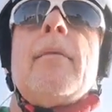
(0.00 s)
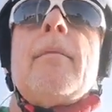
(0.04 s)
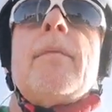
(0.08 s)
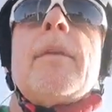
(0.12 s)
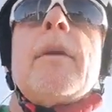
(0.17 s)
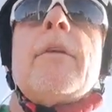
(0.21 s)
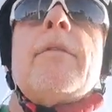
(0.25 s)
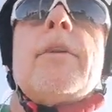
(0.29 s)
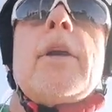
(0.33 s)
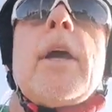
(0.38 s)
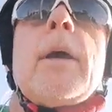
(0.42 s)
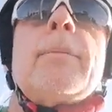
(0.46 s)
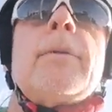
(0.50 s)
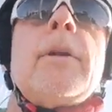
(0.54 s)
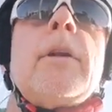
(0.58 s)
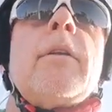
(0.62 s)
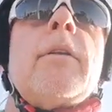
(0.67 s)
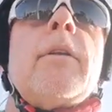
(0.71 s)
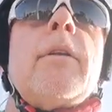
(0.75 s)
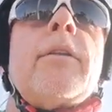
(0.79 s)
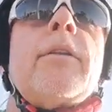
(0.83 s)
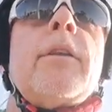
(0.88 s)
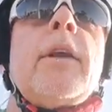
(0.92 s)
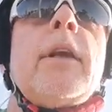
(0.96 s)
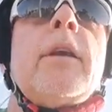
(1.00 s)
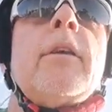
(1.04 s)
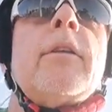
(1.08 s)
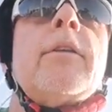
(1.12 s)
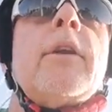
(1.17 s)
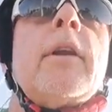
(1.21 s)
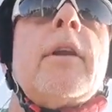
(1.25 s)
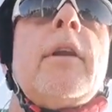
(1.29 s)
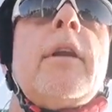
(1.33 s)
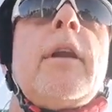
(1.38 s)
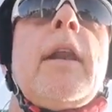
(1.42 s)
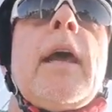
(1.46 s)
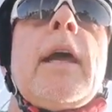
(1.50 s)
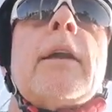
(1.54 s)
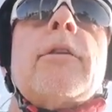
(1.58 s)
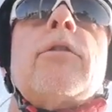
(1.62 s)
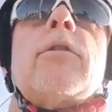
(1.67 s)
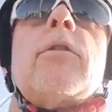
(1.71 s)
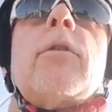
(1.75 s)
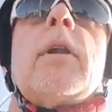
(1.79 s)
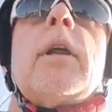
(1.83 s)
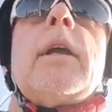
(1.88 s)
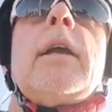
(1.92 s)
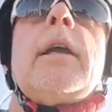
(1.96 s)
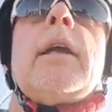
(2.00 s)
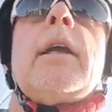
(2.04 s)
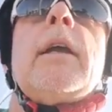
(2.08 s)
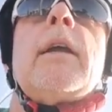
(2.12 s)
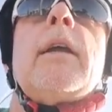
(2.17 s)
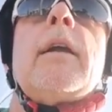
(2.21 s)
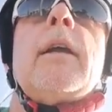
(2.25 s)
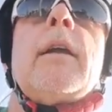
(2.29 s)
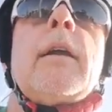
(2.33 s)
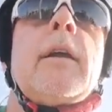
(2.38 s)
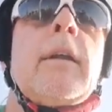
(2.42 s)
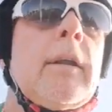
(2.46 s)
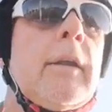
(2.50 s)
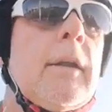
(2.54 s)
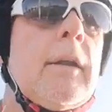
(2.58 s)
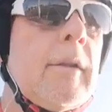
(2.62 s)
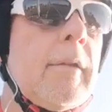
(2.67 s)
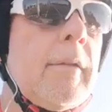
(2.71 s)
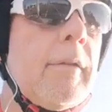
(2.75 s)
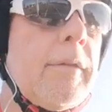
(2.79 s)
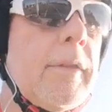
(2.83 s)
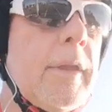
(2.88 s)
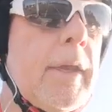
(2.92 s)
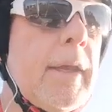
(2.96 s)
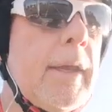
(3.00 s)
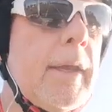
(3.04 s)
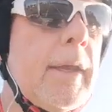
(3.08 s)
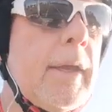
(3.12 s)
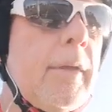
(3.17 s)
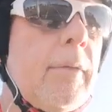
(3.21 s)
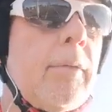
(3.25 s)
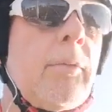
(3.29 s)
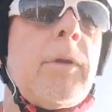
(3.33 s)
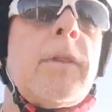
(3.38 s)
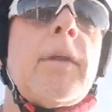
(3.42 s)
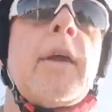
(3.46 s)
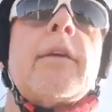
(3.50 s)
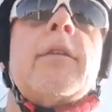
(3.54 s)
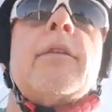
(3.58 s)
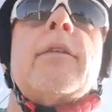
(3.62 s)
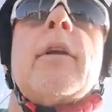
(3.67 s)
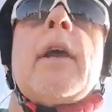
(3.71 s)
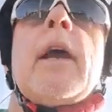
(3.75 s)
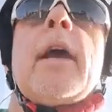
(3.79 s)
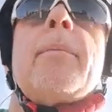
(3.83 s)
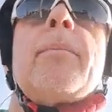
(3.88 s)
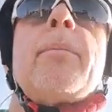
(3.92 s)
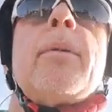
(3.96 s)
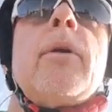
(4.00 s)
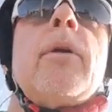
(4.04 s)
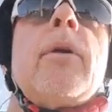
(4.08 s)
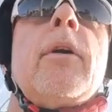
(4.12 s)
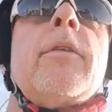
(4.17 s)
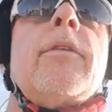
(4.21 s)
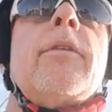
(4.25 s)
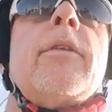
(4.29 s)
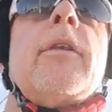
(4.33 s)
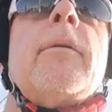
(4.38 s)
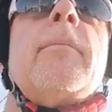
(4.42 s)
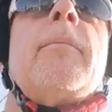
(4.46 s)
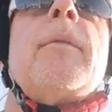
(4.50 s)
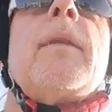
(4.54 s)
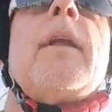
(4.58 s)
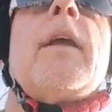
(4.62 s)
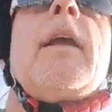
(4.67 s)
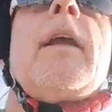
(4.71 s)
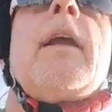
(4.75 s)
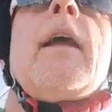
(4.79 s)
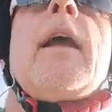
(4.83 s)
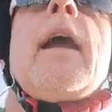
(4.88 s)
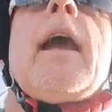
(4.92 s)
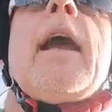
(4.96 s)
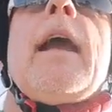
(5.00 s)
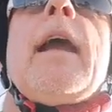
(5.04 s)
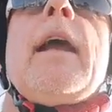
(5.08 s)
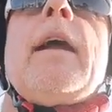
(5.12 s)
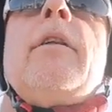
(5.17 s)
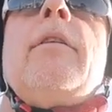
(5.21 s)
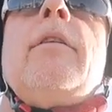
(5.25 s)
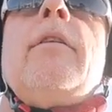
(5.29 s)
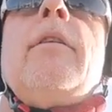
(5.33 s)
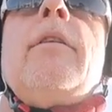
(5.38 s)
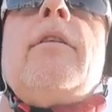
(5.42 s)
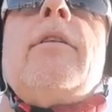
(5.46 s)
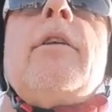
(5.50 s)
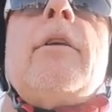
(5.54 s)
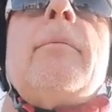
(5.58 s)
They've tapped into the things that are naturally there with us at birth, and